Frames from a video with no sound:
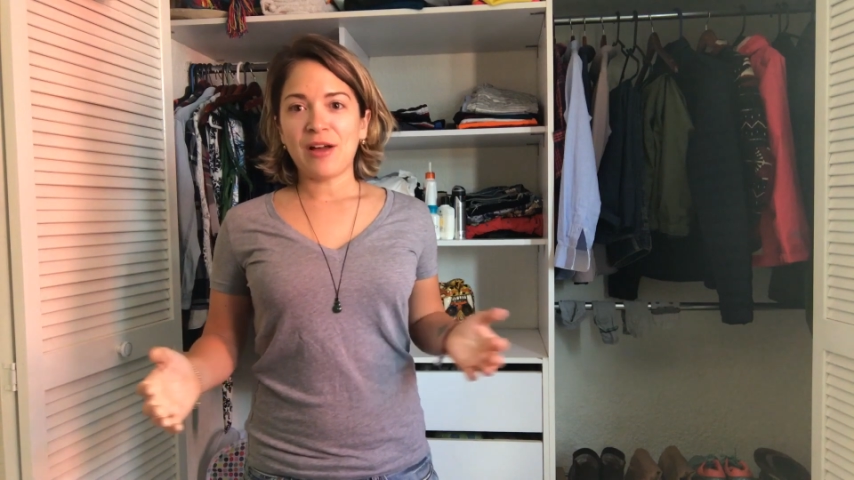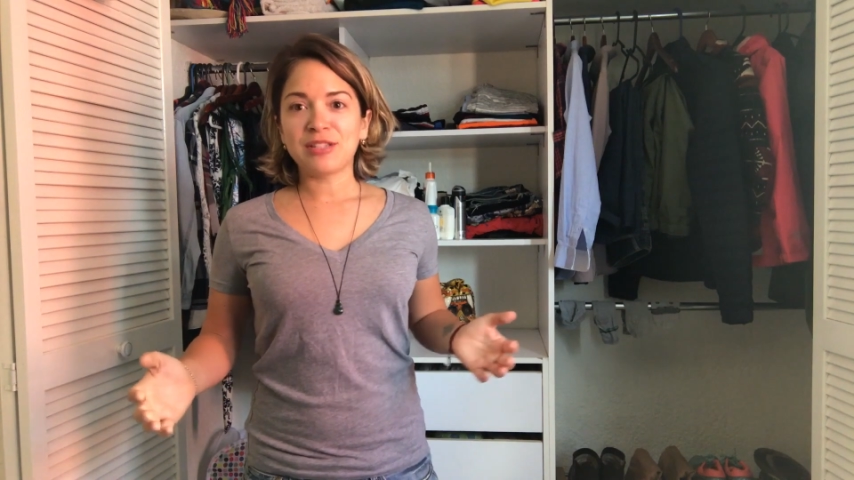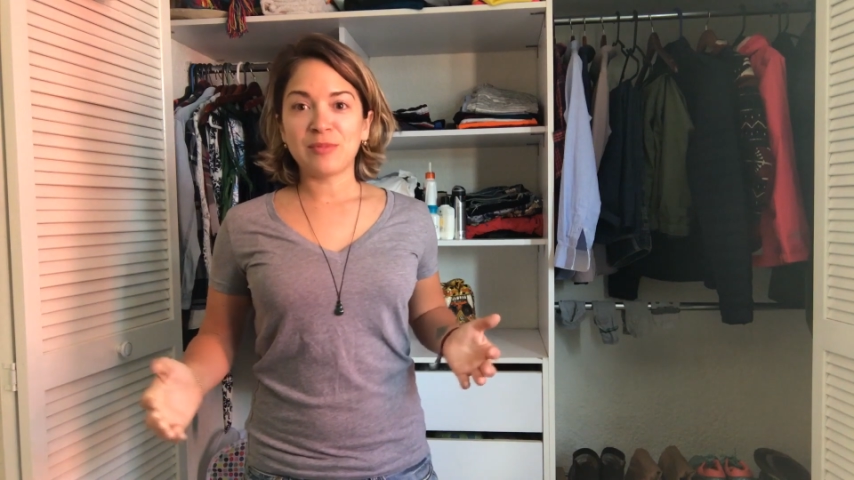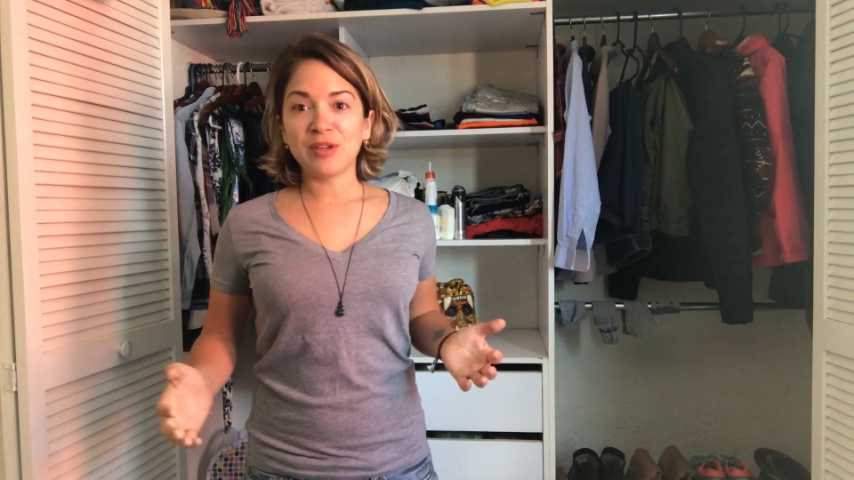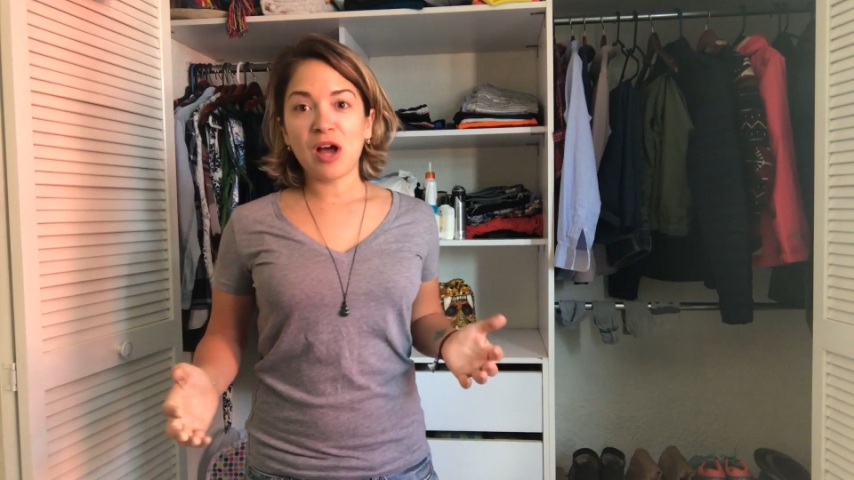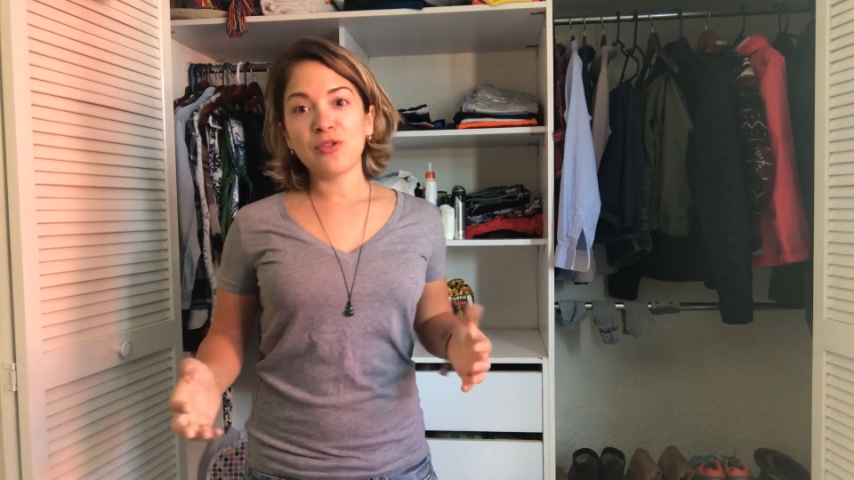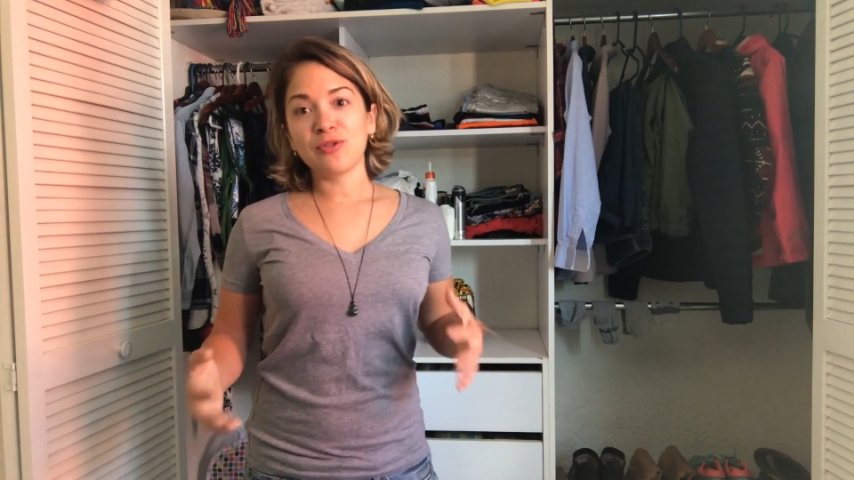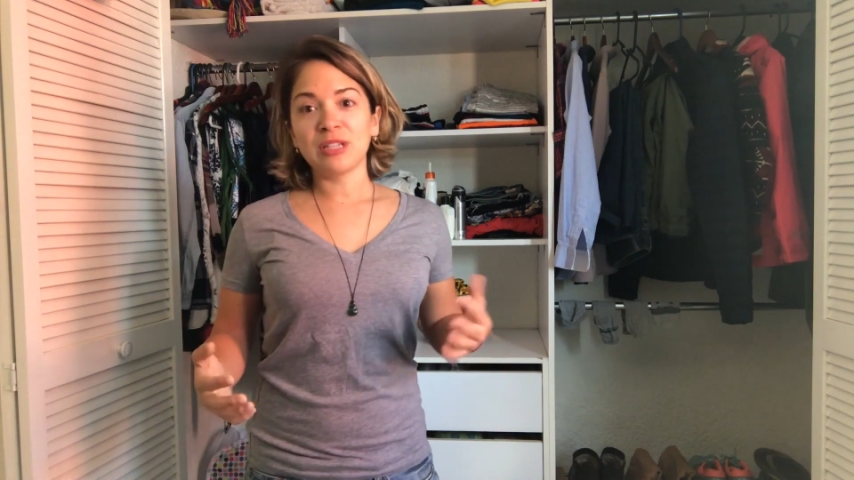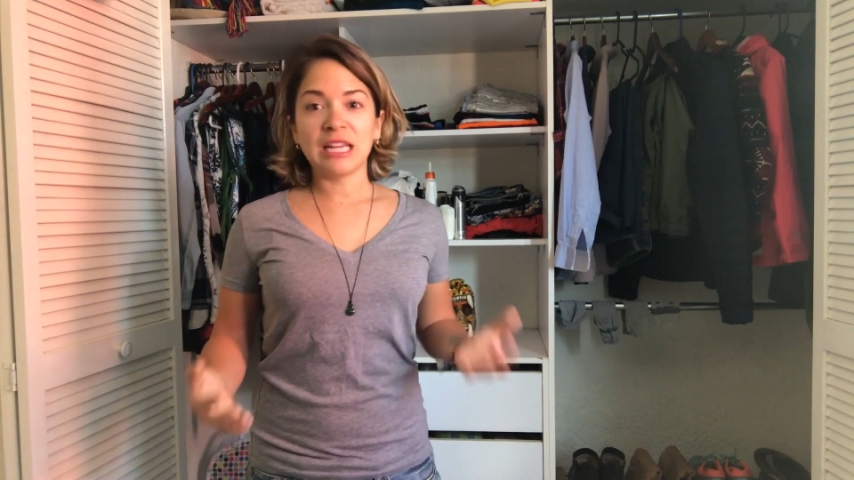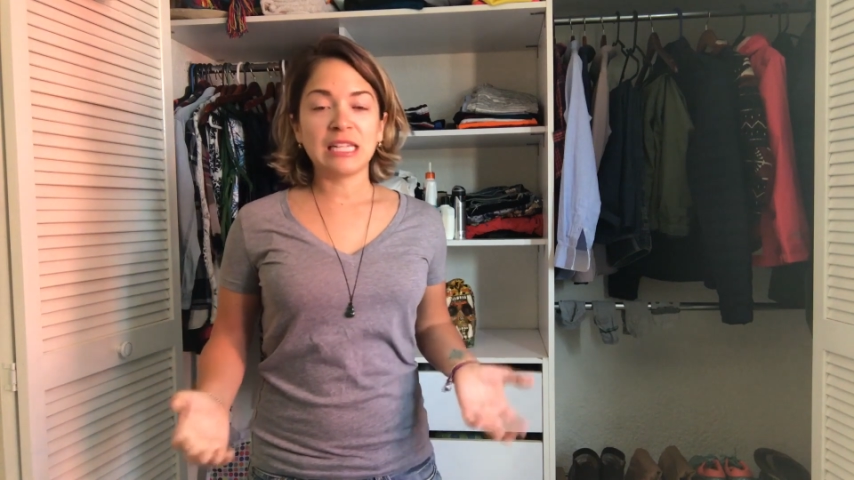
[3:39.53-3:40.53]
something
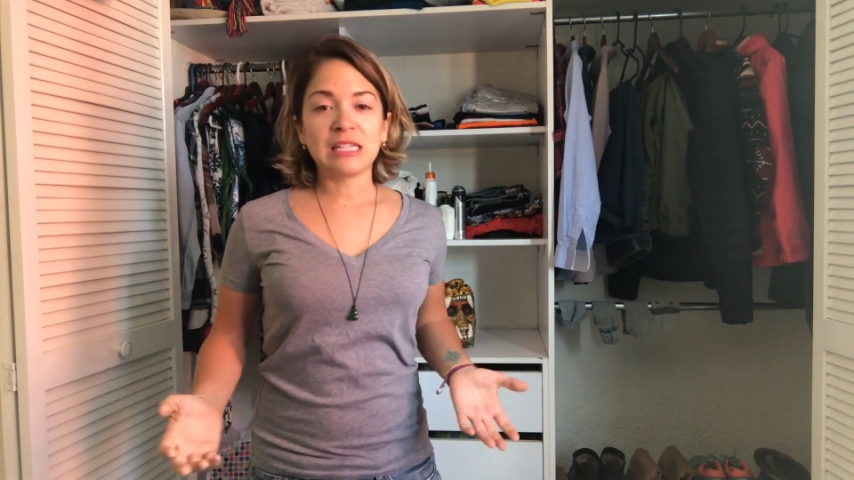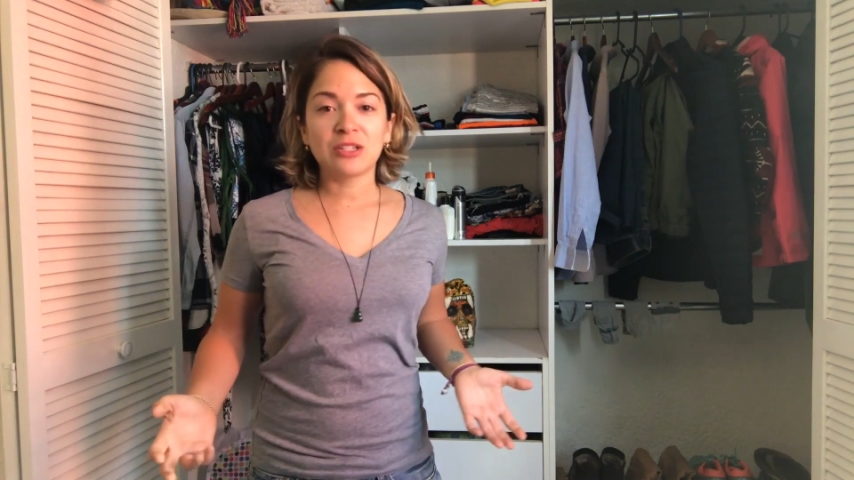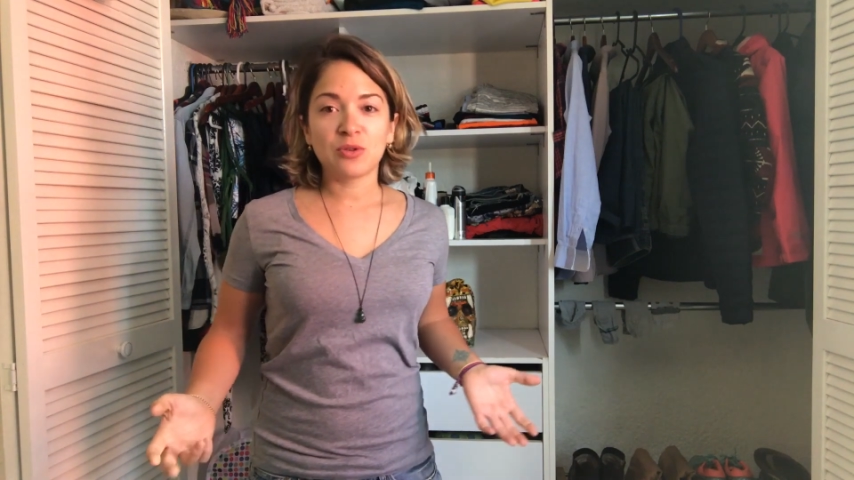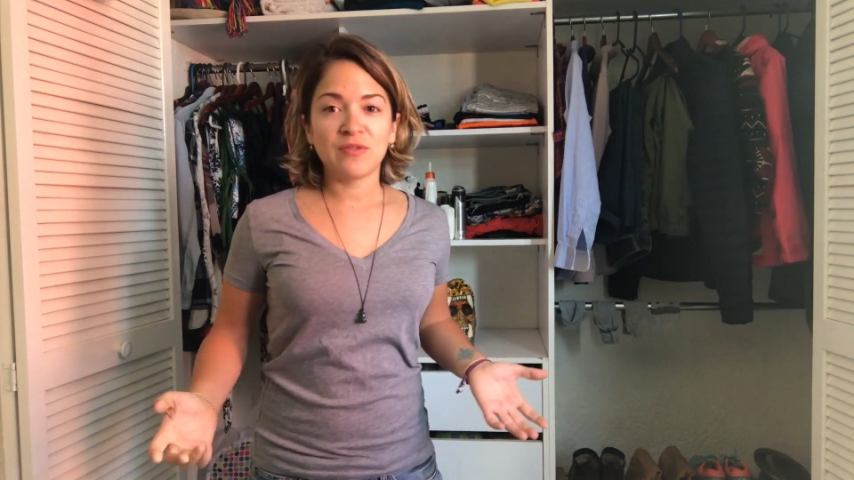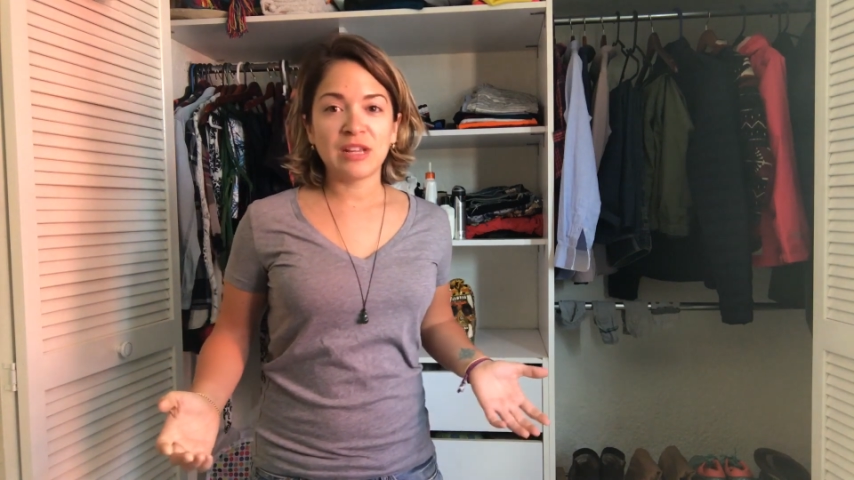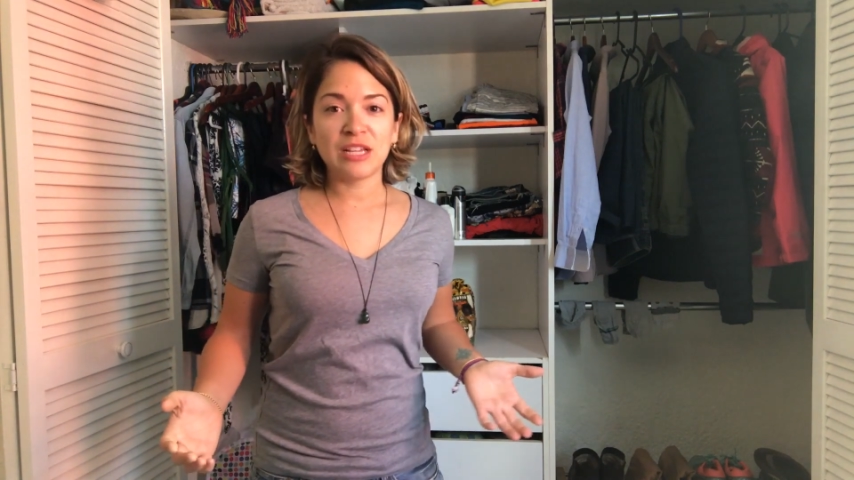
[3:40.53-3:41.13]
other than like sort of